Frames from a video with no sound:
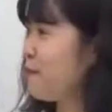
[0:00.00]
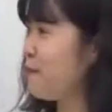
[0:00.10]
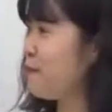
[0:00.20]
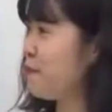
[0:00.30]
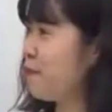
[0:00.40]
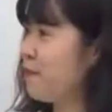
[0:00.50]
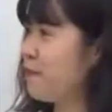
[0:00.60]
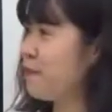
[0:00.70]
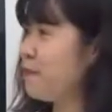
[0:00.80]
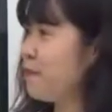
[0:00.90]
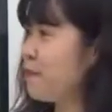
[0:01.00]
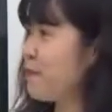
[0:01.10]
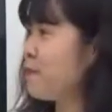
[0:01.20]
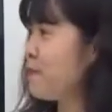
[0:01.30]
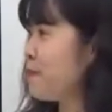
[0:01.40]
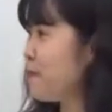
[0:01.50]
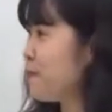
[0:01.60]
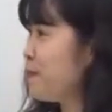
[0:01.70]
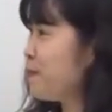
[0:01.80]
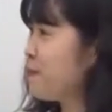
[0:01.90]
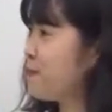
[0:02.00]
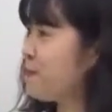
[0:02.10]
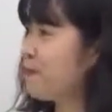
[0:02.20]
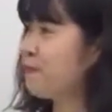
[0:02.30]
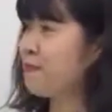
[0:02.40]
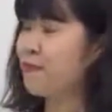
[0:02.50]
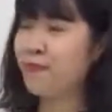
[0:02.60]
(silence)